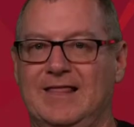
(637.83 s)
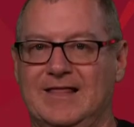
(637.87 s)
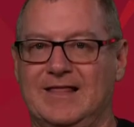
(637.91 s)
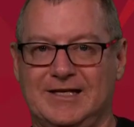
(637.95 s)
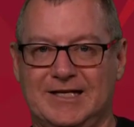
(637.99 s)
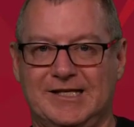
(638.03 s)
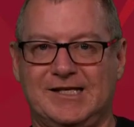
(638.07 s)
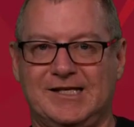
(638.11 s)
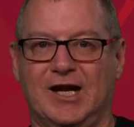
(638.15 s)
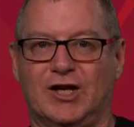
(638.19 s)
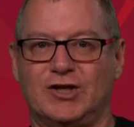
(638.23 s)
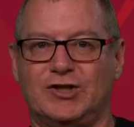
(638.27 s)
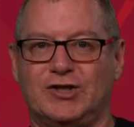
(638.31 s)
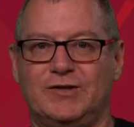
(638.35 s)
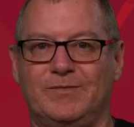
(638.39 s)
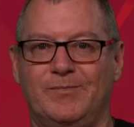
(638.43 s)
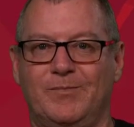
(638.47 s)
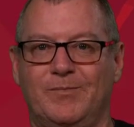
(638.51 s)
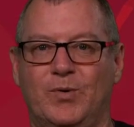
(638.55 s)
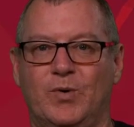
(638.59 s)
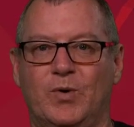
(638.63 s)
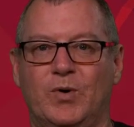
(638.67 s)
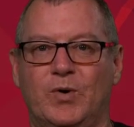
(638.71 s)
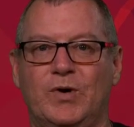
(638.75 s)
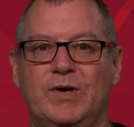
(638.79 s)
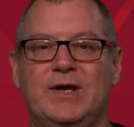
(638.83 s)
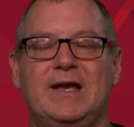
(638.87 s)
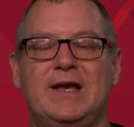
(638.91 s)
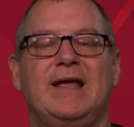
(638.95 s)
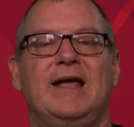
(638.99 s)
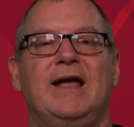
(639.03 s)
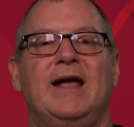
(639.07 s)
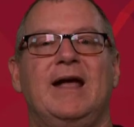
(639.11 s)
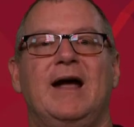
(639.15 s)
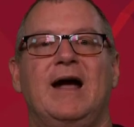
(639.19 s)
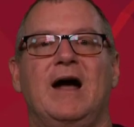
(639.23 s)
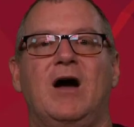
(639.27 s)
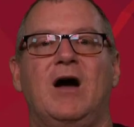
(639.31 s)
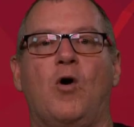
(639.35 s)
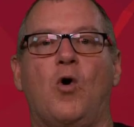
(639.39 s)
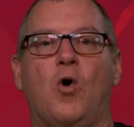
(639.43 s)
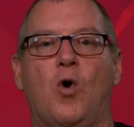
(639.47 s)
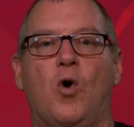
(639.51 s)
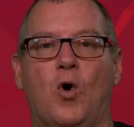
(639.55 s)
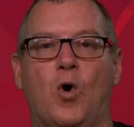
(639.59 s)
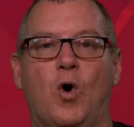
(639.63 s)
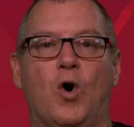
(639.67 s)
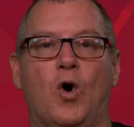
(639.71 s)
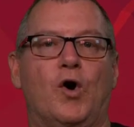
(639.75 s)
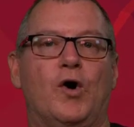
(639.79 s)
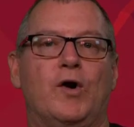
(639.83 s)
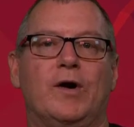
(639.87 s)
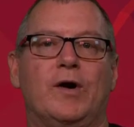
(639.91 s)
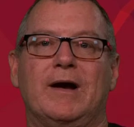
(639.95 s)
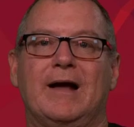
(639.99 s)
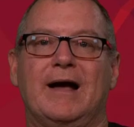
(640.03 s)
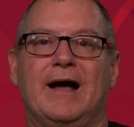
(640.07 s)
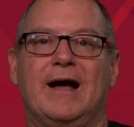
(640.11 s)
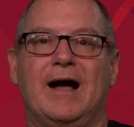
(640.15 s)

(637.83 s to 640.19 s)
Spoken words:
the discussion board or